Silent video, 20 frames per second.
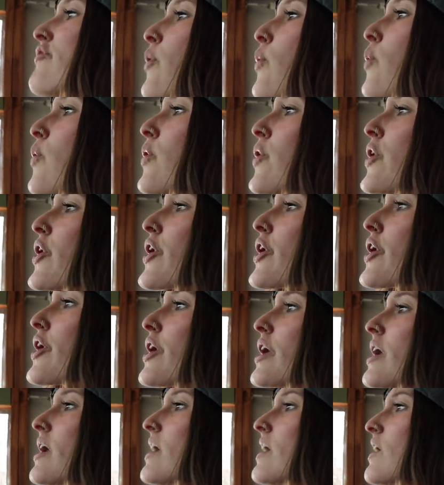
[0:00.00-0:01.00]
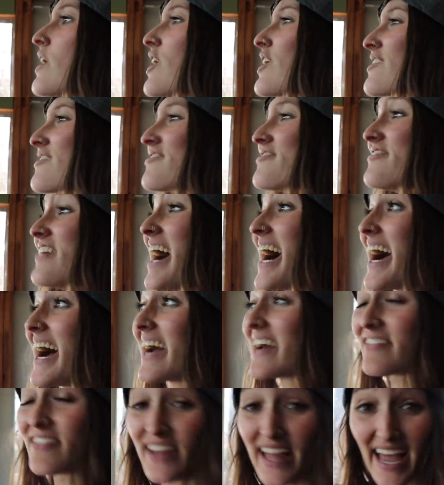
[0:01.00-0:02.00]
four or
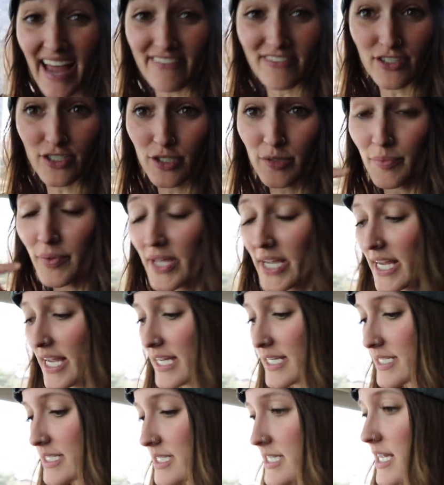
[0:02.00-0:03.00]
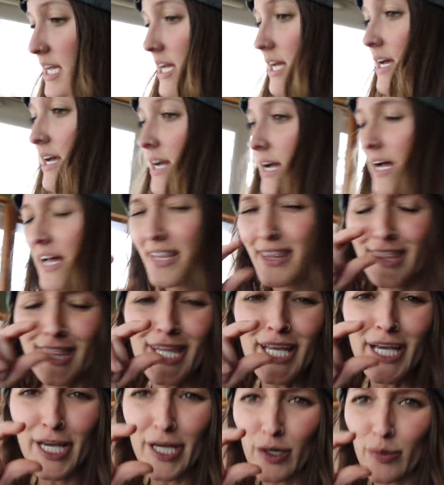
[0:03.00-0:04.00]
five lavender plants, a
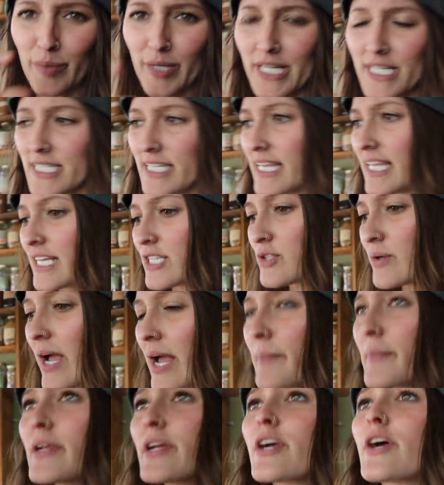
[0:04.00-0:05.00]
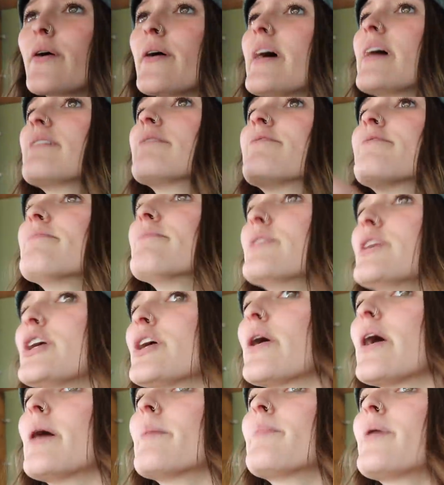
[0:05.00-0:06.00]
little bitty seedling. So I'm going to go ahead and, you
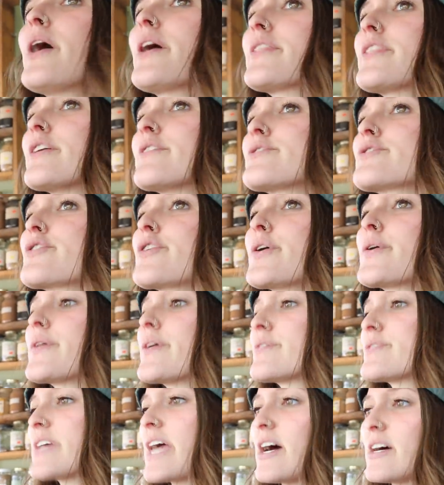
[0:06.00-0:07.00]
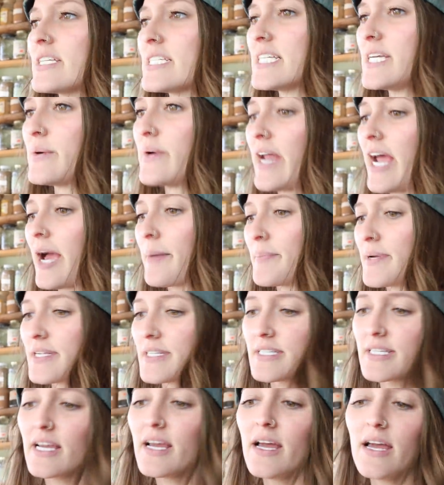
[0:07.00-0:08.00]
know, up pot those, grow those out and see what
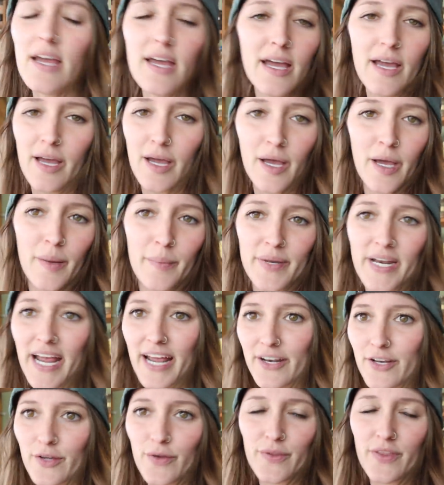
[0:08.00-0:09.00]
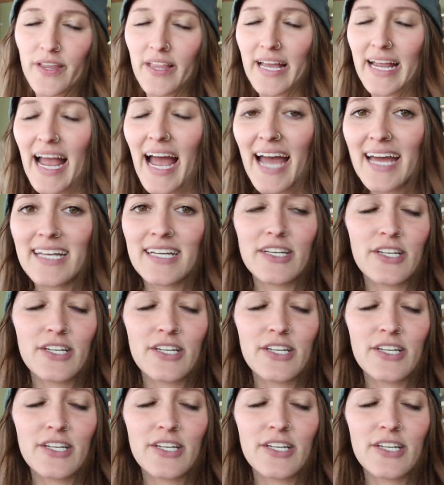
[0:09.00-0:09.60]
happens. But I knew that like I did